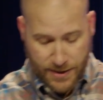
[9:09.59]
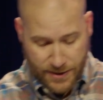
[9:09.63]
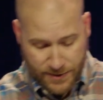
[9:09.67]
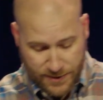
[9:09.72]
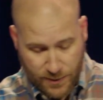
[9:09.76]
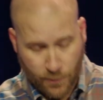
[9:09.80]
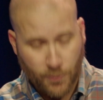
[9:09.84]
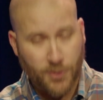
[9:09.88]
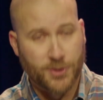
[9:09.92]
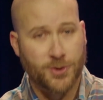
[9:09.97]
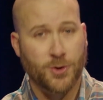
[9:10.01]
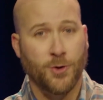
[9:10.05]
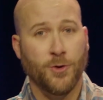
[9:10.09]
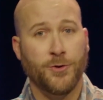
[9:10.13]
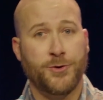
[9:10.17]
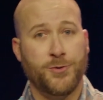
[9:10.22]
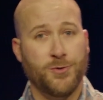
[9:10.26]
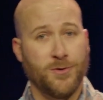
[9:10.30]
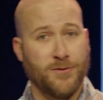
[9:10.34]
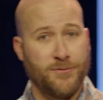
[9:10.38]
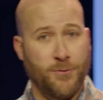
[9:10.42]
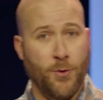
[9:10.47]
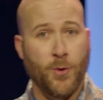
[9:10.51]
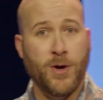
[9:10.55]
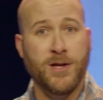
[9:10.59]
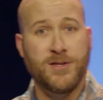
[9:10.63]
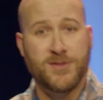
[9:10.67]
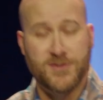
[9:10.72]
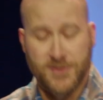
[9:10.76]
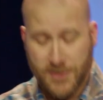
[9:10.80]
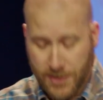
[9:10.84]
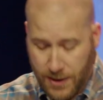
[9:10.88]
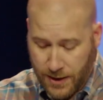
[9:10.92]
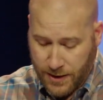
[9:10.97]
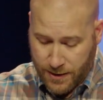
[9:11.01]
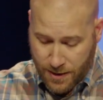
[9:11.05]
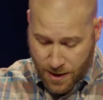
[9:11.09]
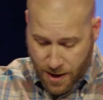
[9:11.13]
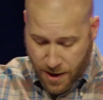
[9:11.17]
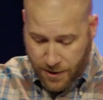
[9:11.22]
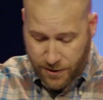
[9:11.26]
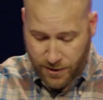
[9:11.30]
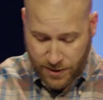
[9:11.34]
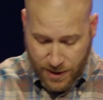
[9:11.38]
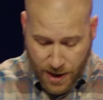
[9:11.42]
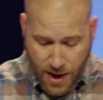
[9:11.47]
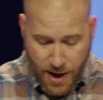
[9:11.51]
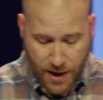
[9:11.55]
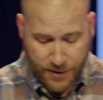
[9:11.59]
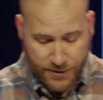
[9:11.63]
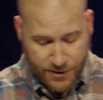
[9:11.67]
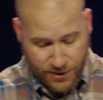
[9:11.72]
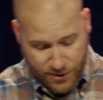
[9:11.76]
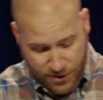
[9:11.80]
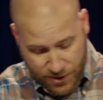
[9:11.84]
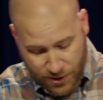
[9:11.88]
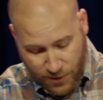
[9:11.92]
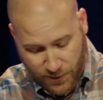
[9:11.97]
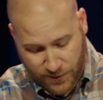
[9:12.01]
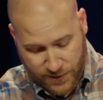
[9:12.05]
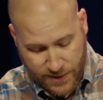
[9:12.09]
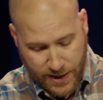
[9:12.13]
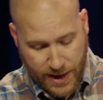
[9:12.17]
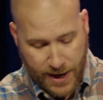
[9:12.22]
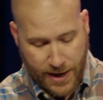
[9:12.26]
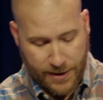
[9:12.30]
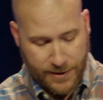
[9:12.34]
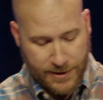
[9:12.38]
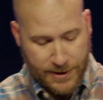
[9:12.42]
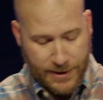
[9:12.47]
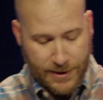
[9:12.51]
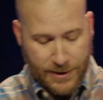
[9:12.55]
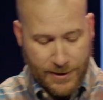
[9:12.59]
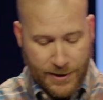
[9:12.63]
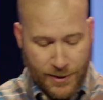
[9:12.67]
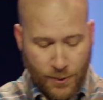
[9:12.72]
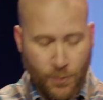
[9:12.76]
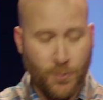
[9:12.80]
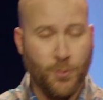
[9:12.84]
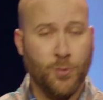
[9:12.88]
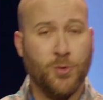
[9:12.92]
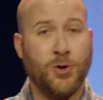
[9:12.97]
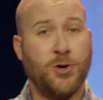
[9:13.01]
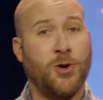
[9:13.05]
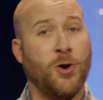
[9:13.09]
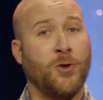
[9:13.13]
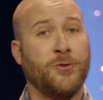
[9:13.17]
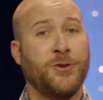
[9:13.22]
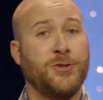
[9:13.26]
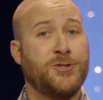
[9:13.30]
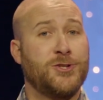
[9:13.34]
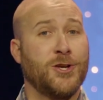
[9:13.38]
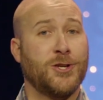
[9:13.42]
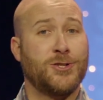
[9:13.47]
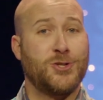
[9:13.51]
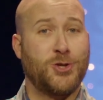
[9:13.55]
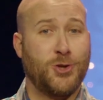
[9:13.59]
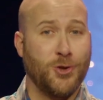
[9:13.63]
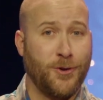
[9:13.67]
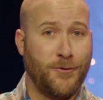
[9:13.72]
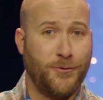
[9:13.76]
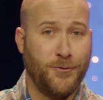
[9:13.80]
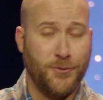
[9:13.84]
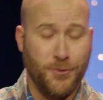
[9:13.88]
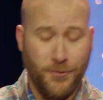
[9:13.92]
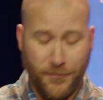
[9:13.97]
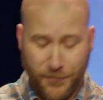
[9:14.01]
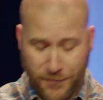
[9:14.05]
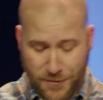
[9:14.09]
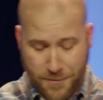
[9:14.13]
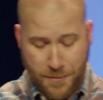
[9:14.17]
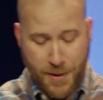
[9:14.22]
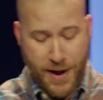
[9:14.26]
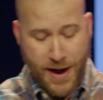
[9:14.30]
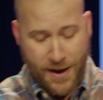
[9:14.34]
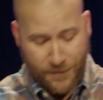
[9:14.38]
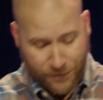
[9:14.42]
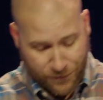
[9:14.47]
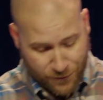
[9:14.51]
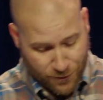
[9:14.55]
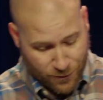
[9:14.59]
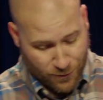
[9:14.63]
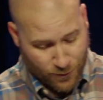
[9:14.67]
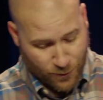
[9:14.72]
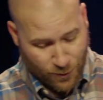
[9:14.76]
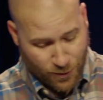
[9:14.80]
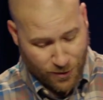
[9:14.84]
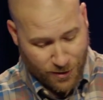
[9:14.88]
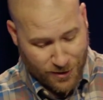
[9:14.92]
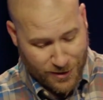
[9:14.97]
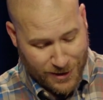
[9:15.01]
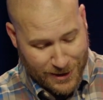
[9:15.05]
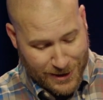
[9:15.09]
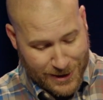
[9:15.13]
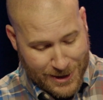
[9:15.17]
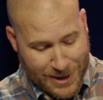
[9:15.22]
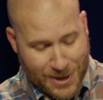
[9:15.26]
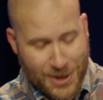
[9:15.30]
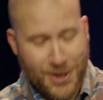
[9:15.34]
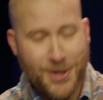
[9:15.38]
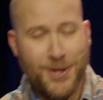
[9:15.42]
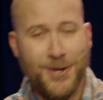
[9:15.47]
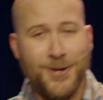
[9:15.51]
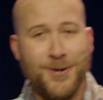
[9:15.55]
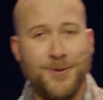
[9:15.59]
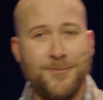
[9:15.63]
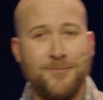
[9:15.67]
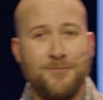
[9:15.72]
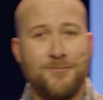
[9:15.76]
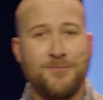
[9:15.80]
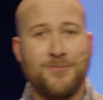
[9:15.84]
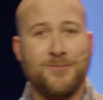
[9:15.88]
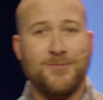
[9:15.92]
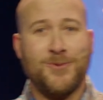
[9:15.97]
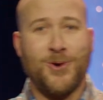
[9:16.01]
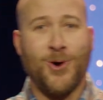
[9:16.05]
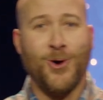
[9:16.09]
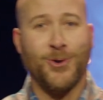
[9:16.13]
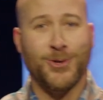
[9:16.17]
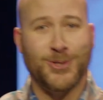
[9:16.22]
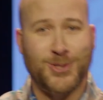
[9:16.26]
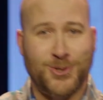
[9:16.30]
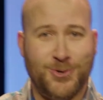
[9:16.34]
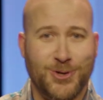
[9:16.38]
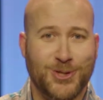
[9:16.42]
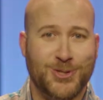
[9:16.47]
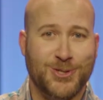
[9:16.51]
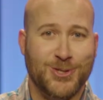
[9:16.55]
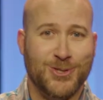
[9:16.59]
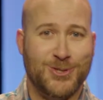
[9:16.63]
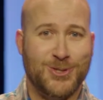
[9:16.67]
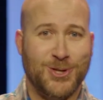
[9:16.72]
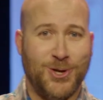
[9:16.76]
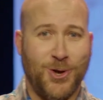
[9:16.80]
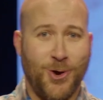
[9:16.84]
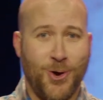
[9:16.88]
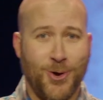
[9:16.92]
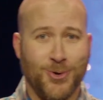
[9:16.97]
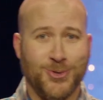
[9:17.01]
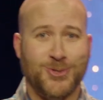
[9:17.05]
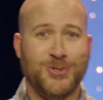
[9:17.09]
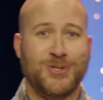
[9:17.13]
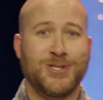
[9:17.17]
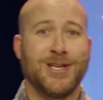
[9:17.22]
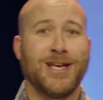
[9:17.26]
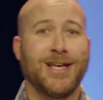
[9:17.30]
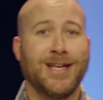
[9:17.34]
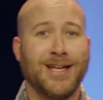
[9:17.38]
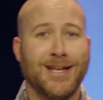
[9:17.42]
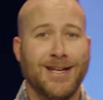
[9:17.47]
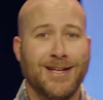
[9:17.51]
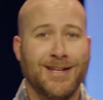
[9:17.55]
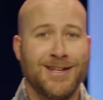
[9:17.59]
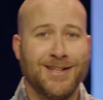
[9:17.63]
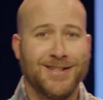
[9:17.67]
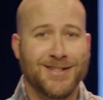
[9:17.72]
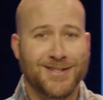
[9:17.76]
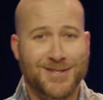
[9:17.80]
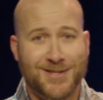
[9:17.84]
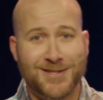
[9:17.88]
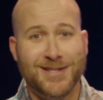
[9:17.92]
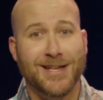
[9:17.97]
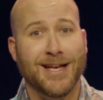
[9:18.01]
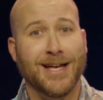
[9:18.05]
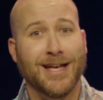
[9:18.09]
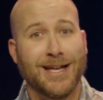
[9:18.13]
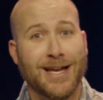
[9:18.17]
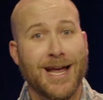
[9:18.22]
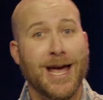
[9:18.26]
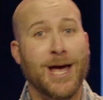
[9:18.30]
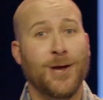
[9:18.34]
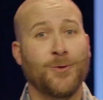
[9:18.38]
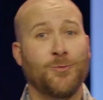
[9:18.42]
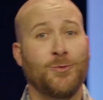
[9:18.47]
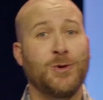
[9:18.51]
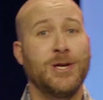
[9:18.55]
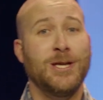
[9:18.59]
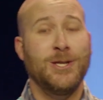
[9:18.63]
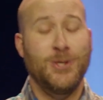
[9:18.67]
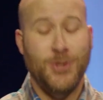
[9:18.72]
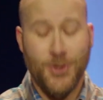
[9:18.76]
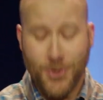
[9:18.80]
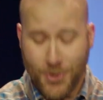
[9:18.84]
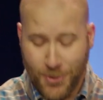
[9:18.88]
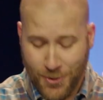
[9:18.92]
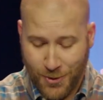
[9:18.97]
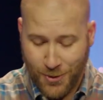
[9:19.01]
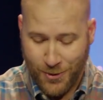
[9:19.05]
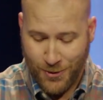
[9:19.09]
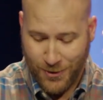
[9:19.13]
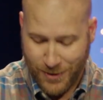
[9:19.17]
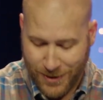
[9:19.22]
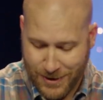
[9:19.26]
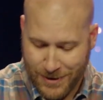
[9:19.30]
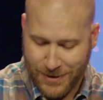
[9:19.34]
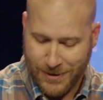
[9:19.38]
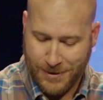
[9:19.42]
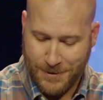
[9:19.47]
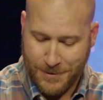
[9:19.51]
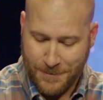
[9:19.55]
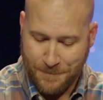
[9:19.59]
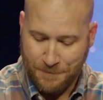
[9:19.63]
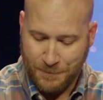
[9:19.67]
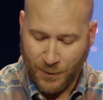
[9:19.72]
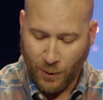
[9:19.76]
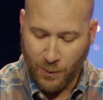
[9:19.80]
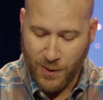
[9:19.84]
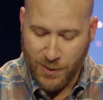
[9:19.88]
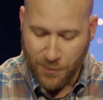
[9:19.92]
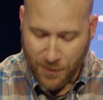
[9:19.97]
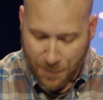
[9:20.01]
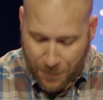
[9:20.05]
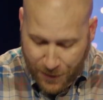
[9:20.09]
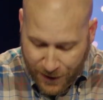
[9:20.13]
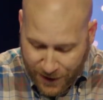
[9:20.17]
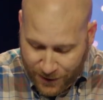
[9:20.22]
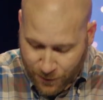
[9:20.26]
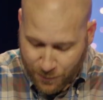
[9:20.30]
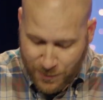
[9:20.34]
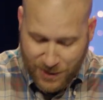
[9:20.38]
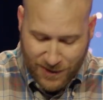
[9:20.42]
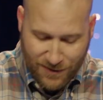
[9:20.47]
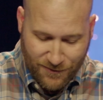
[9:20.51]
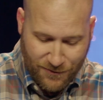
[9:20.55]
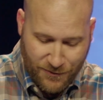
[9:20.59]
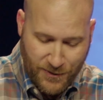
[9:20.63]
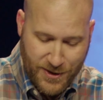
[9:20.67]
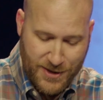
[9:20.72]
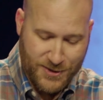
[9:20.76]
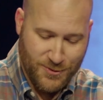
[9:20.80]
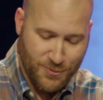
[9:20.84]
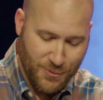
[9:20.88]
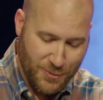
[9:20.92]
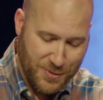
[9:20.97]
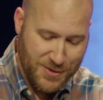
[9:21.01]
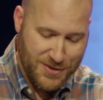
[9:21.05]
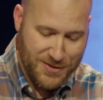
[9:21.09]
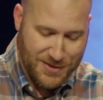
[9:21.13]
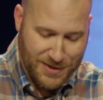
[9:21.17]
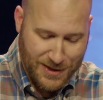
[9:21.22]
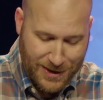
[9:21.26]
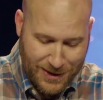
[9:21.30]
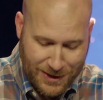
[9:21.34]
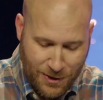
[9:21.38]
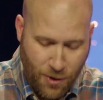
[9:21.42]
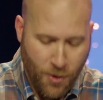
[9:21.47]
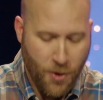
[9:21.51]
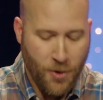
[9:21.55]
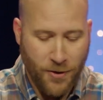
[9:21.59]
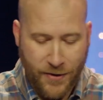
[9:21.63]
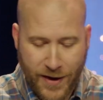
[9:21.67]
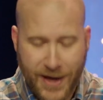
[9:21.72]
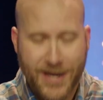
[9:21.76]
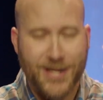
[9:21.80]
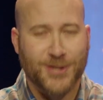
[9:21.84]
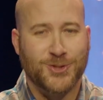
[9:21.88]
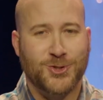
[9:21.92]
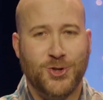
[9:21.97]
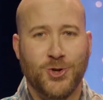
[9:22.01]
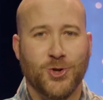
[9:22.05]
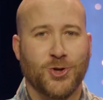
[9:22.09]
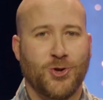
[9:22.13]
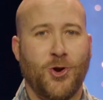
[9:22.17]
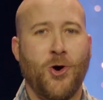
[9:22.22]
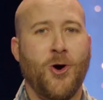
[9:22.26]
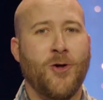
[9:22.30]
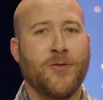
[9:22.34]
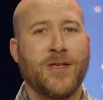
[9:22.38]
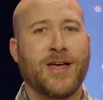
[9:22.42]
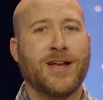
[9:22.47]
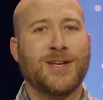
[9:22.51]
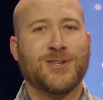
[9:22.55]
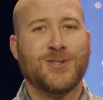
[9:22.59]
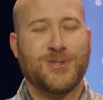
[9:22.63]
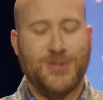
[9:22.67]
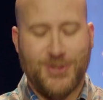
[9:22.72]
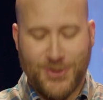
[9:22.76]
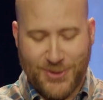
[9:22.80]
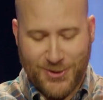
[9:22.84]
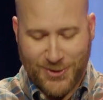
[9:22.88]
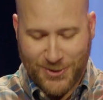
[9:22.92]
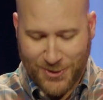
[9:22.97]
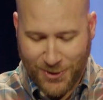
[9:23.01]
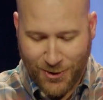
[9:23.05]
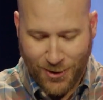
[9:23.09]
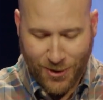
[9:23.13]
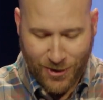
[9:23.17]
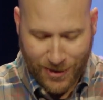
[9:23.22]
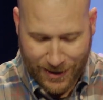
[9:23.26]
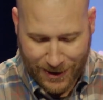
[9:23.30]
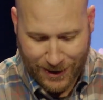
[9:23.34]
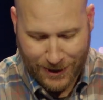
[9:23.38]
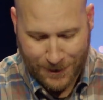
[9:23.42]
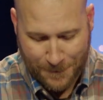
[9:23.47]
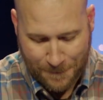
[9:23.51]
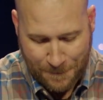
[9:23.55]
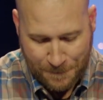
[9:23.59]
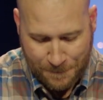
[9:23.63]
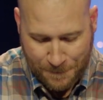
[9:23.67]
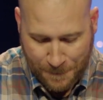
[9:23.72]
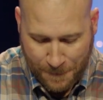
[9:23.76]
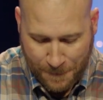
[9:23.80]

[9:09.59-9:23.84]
is. And we're told to avoid sin and honor God, to choose that. We're called to judge good fruit from bad fruit. We're called as Christians to call sin, sin, and we do. We repent and we confess when we sin, and all that is good, all that is discerning.